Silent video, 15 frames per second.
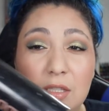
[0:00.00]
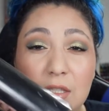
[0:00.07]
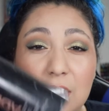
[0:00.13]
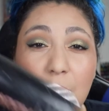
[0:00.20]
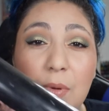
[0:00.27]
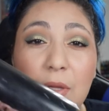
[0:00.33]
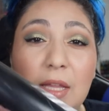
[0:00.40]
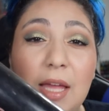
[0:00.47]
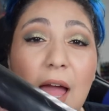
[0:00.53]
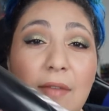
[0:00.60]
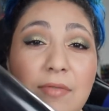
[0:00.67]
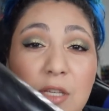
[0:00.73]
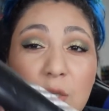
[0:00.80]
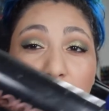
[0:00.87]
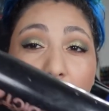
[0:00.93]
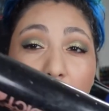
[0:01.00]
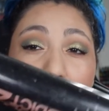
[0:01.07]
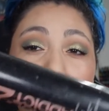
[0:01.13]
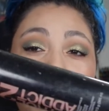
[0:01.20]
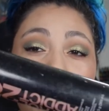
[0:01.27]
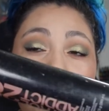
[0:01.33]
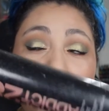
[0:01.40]
typically have this
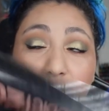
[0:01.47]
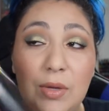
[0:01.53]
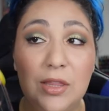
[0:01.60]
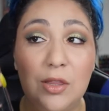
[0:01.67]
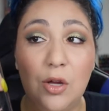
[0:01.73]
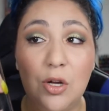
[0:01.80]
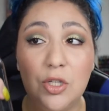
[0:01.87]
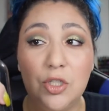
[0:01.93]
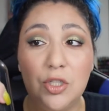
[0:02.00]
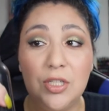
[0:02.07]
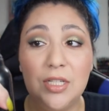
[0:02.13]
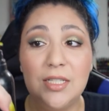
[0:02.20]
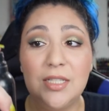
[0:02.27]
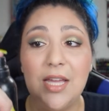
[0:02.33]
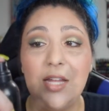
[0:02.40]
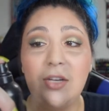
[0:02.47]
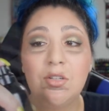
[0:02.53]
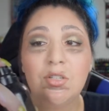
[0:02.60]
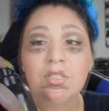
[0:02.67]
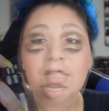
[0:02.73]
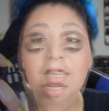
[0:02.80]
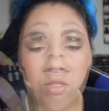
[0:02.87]
problem even with larger
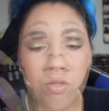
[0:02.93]
containers.